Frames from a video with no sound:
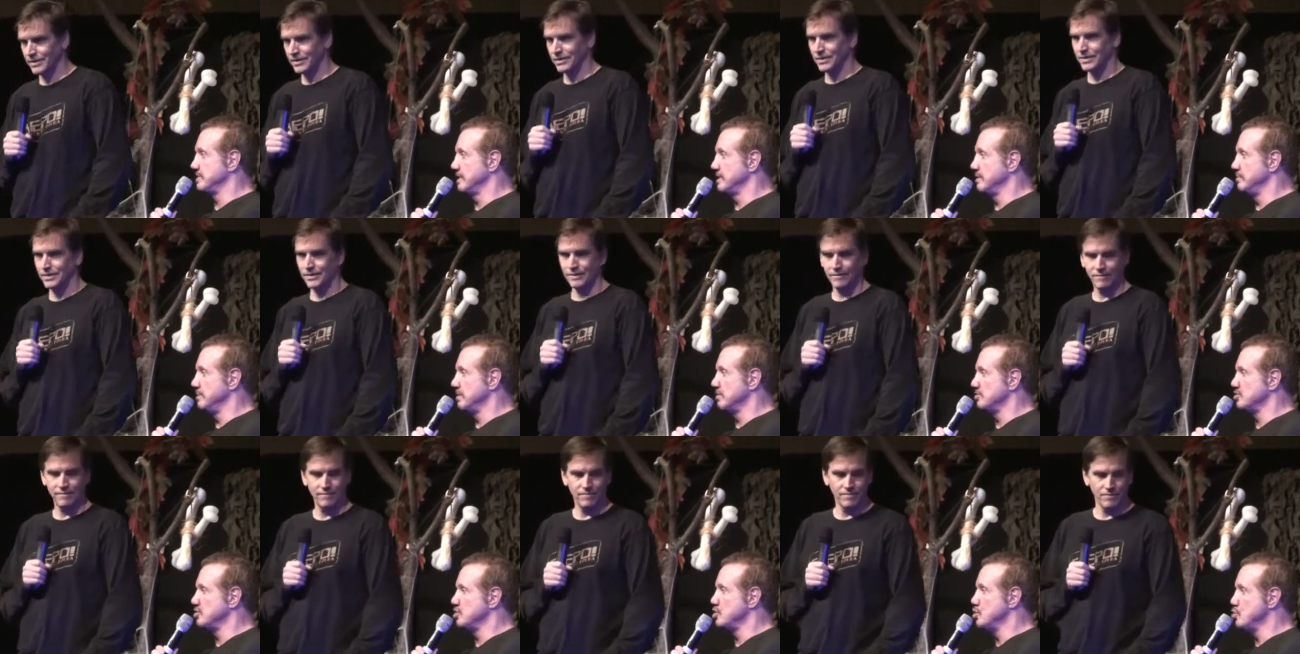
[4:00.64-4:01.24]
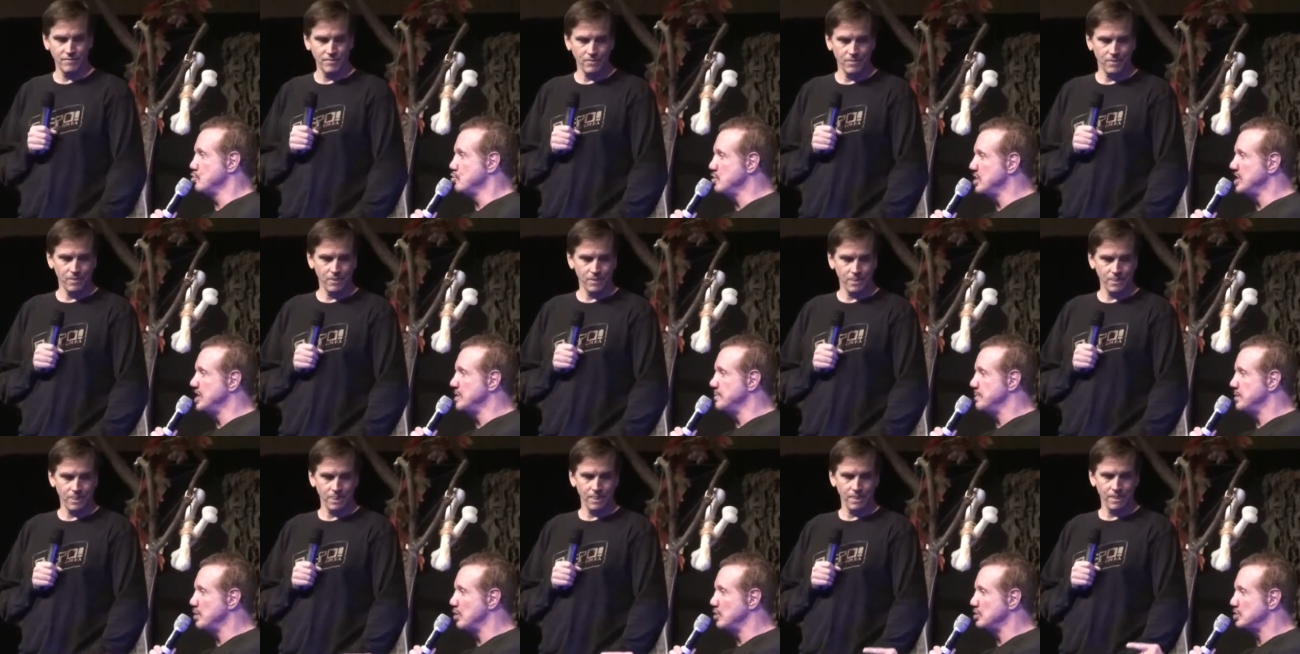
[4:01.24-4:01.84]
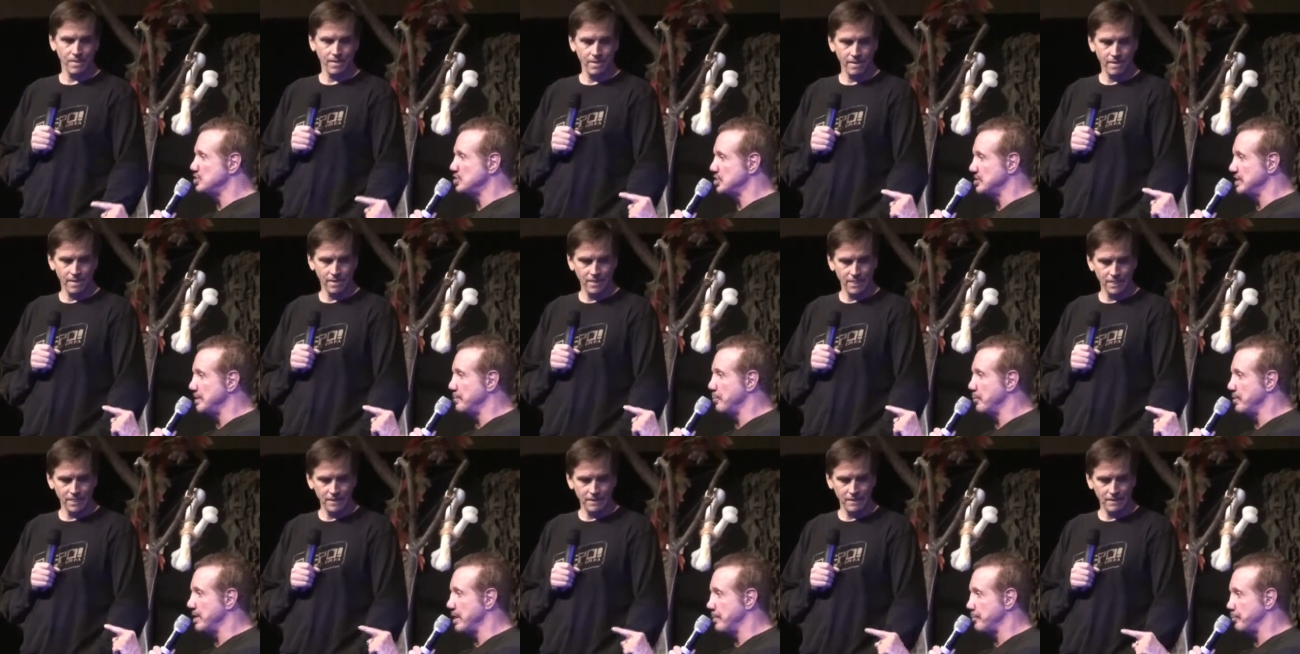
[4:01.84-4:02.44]
Speaker 1: me was, "You need to be on Celebrity
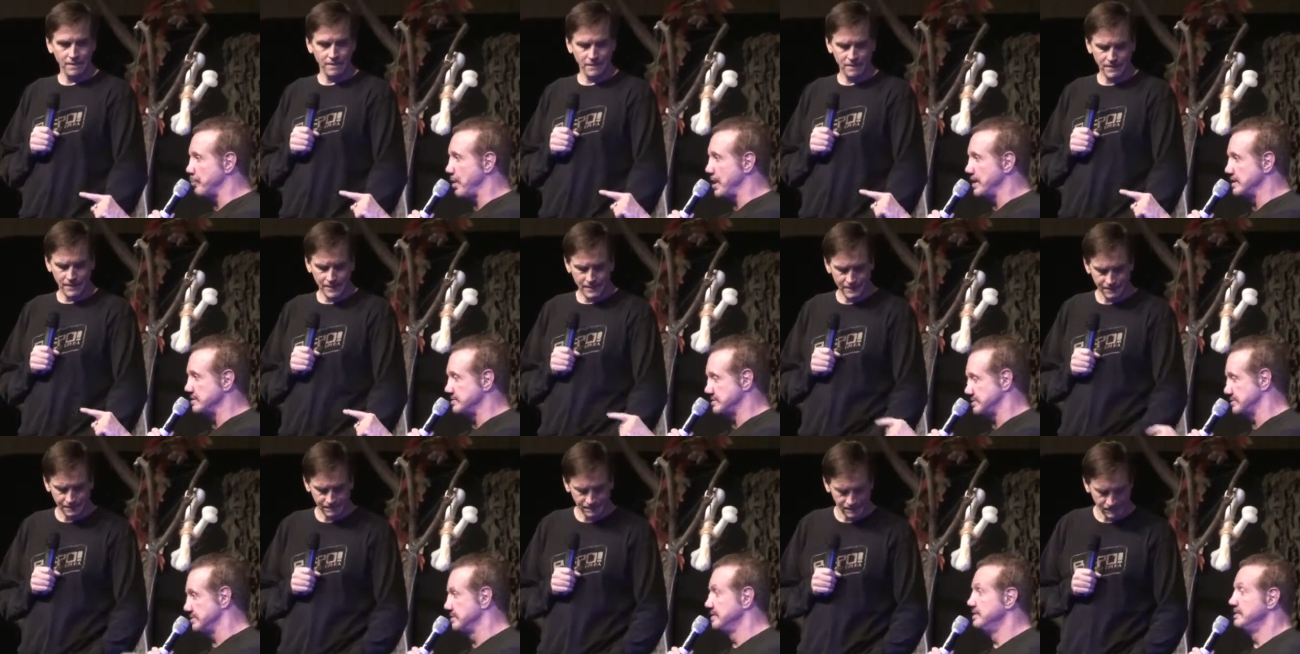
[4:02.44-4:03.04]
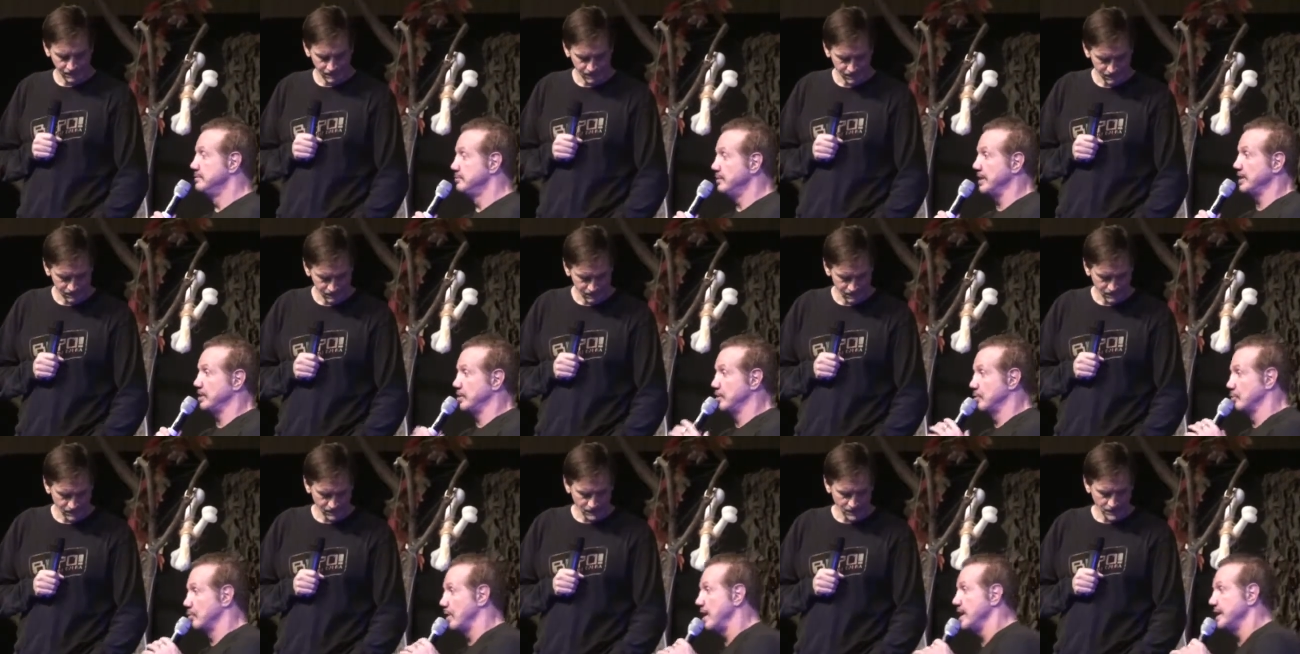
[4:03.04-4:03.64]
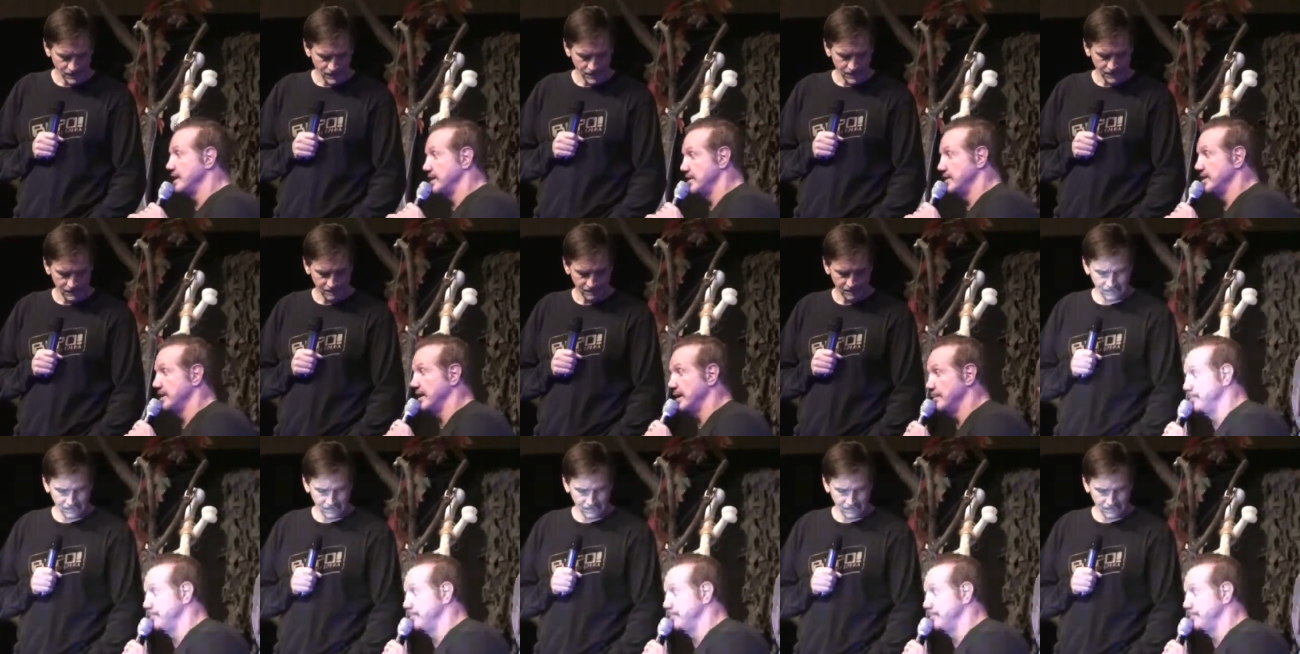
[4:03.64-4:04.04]
Apprentice. Like you're right. Can you get me